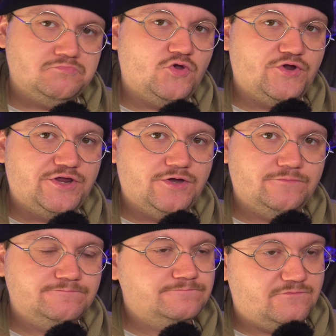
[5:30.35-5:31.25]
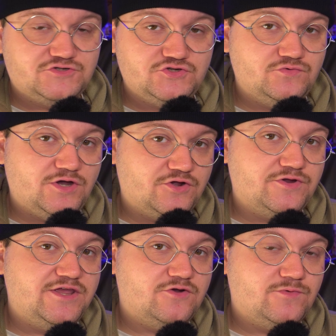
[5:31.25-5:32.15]
Well, here you go. For 2, a
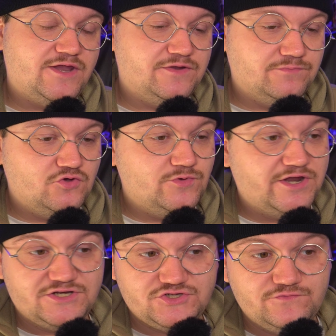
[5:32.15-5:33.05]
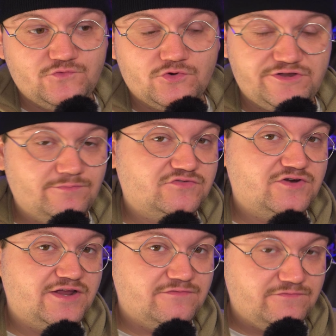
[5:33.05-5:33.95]
green, a red, and a blue, we get a 2/4 double
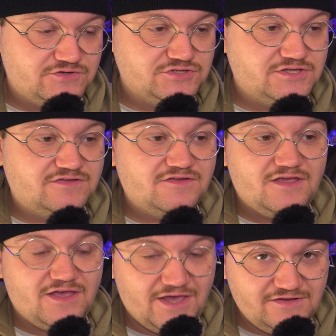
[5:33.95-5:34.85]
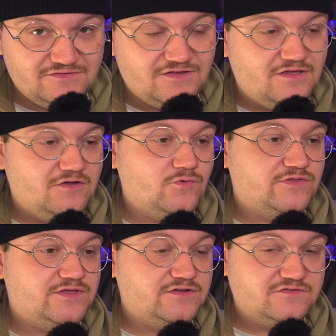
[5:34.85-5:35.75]
strike, vigilance, haste
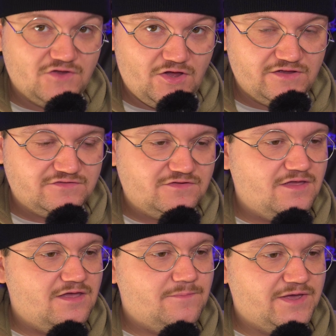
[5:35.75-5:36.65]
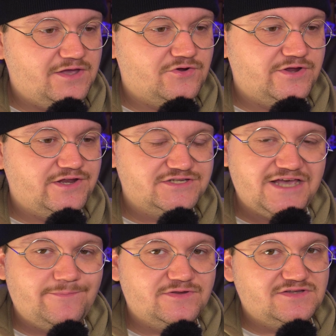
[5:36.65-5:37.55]
with exhaust. Pay a green and
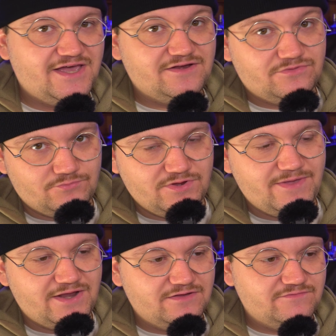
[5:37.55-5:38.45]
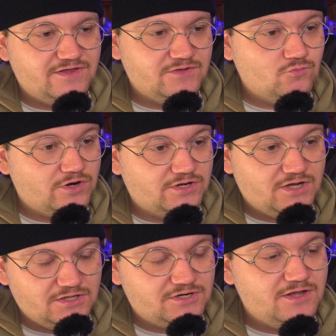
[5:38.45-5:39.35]
tap it to add 3 mana of any one
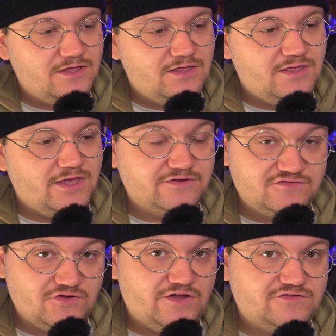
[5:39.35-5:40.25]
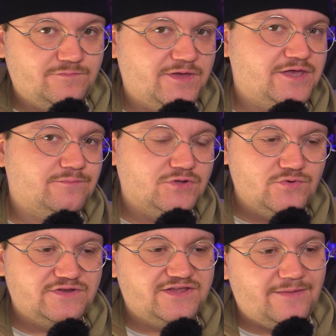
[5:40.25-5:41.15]
color. Exhaust, pay a
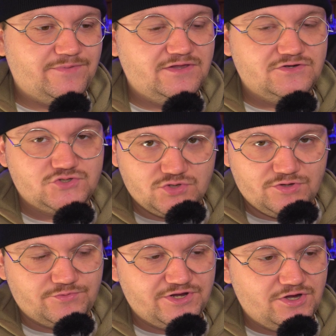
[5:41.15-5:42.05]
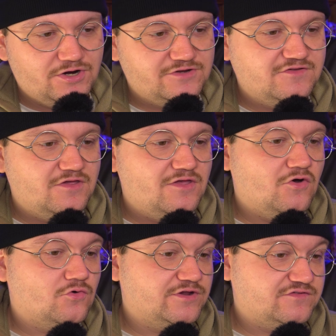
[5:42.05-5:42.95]
blue and tap it, draw 3 cards.
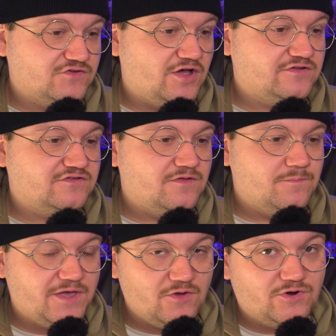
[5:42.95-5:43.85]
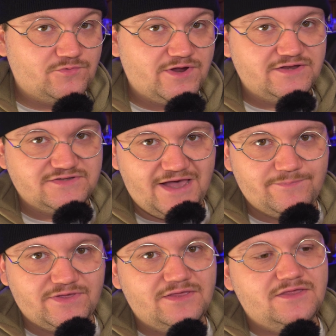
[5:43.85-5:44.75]
Or exhaust, pay 1 red and
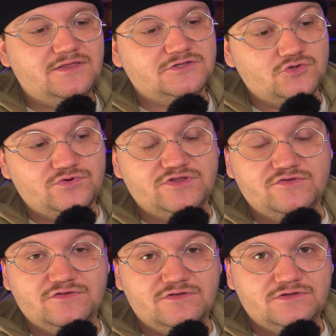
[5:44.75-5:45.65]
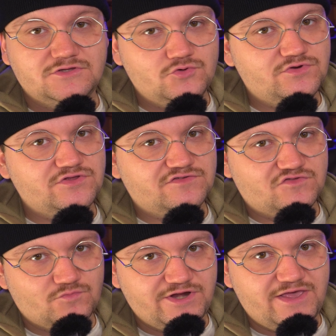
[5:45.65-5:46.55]
tap it. Loot deals
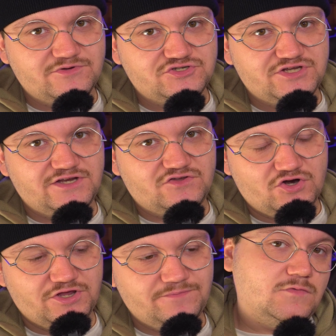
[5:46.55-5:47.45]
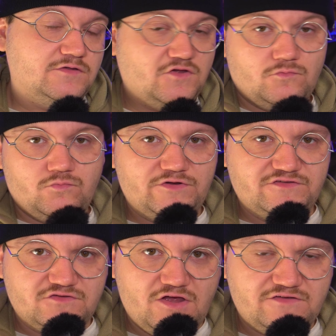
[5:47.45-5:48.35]
3 damage to any target. So, what is
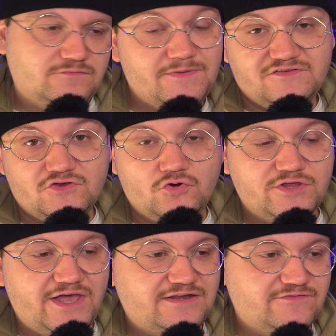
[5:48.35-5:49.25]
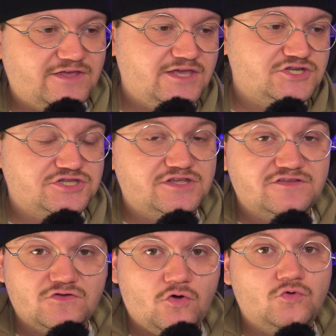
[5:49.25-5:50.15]
exhaust? It means you can only activate each of
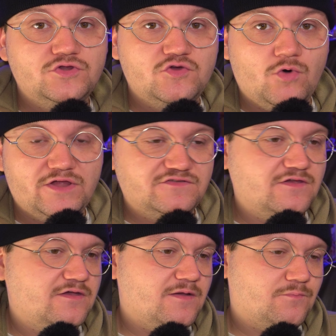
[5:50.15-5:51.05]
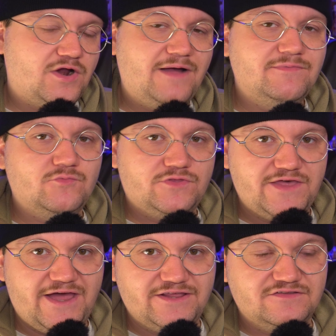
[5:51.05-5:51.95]
these only once. Problem with
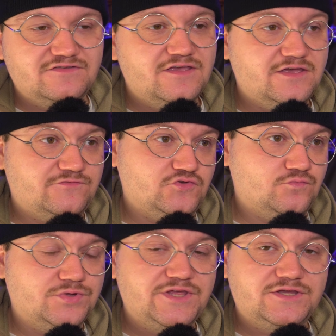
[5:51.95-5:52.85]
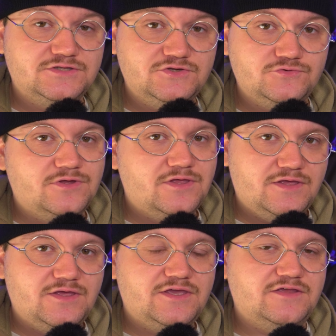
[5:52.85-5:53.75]
that is, if you blink loot,
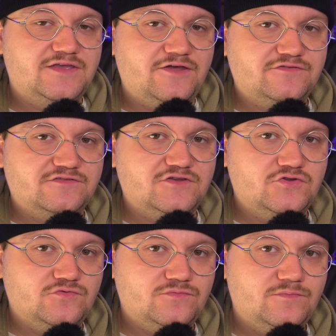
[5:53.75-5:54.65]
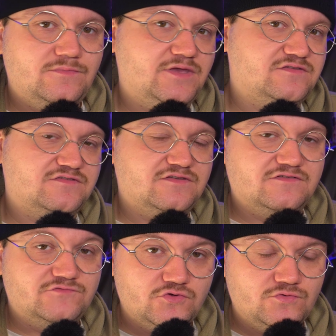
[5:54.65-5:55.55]
he counts as a new instance
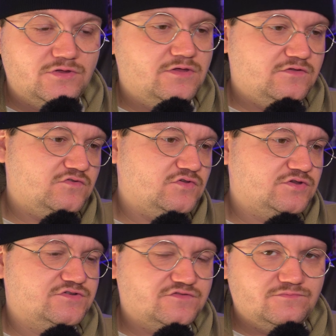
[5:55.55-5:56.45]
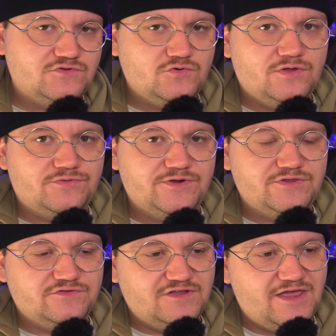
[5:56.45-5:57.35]
of loot, so you can just do all 3 of
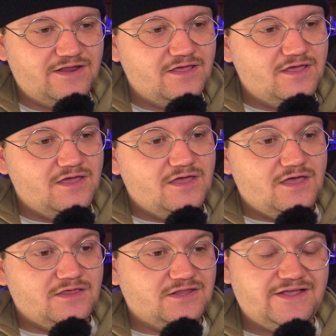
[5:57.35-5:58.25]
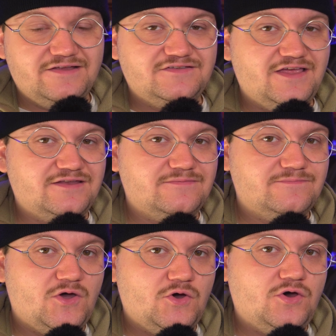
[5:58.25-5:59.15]
those again. Like I said,
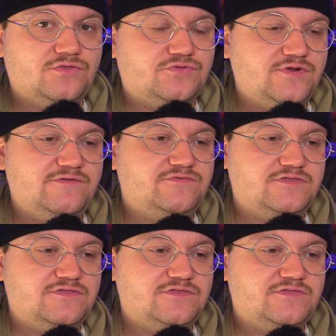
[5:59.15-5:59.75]
all 3 of the